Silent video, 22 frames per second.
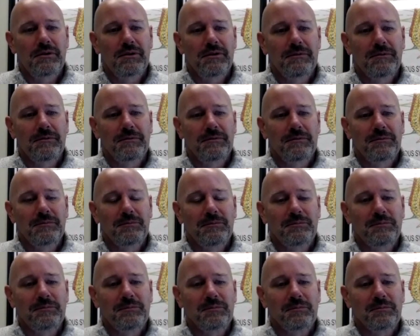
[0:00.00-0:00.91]

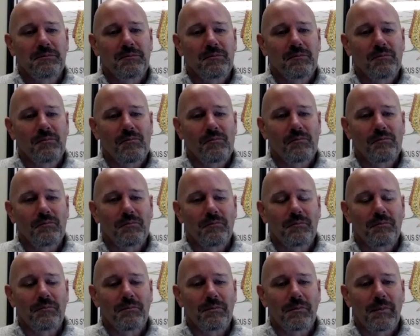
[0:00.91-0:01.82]

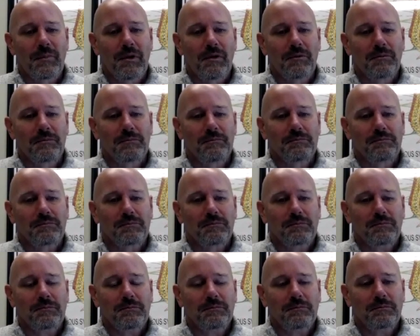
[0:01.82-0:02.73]

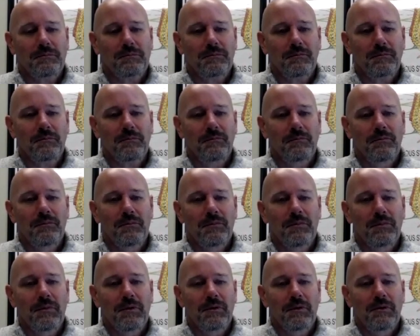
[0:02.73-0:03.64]

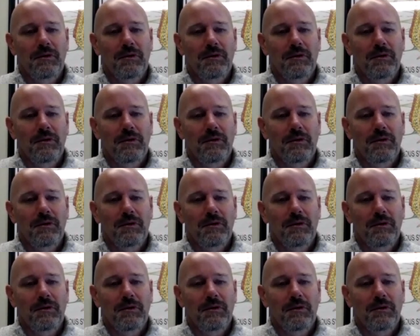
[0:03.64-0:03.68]
This person isn't speaking.